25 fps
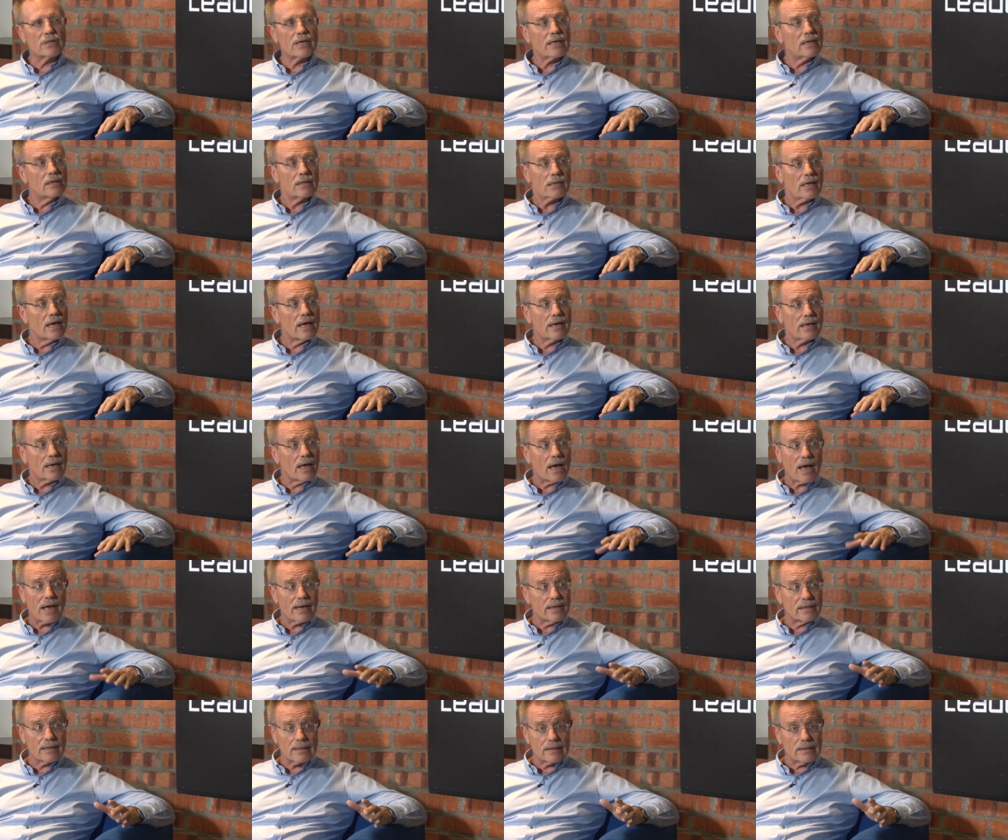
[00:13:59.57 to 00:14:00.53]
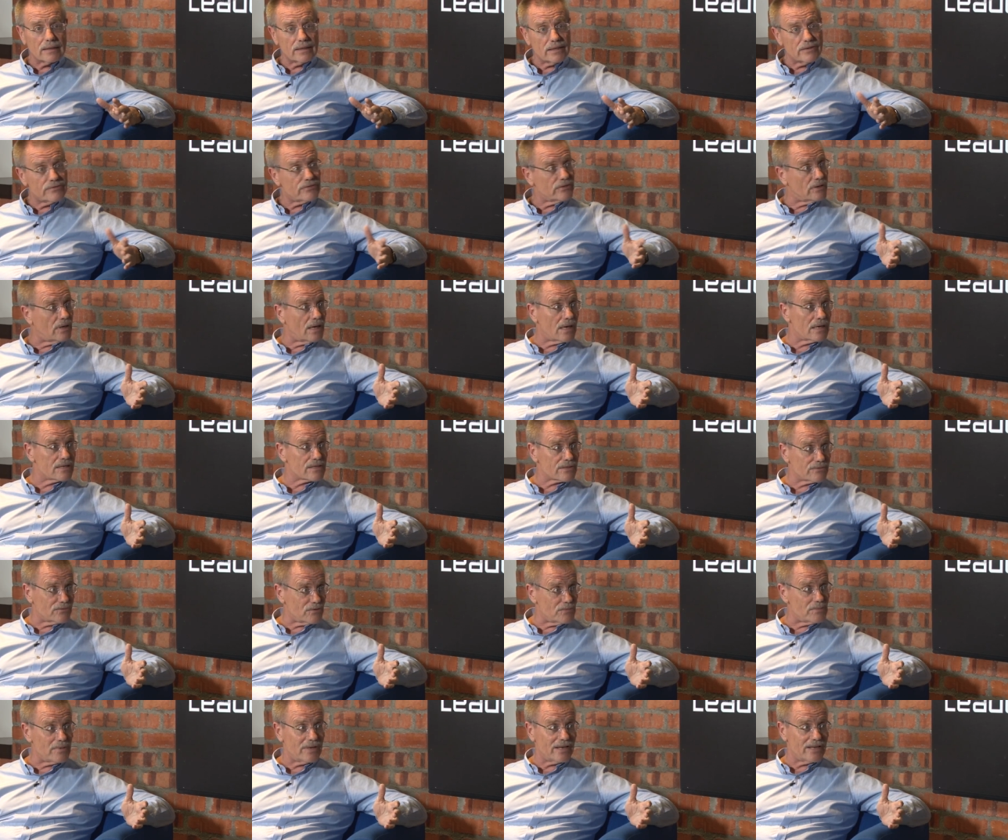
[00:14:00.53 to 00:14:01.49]
And I didn't even ask
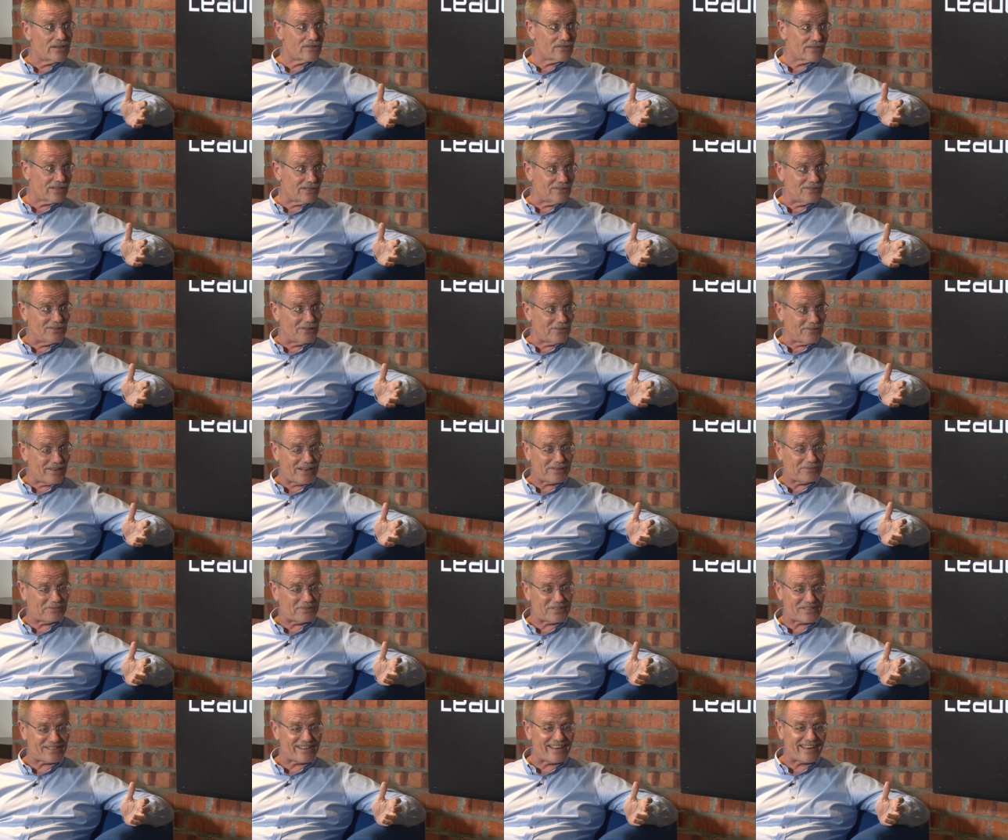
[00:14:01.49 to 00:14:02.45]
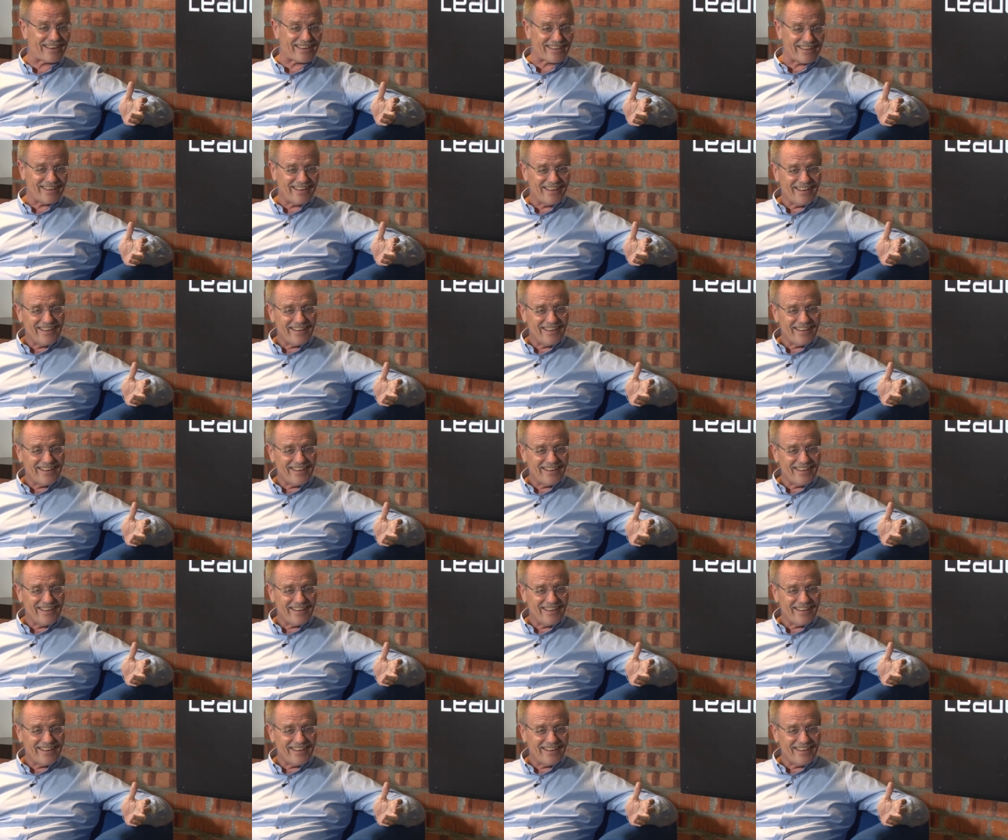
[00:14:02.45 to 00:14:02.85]
for Malaysia. You know, that was like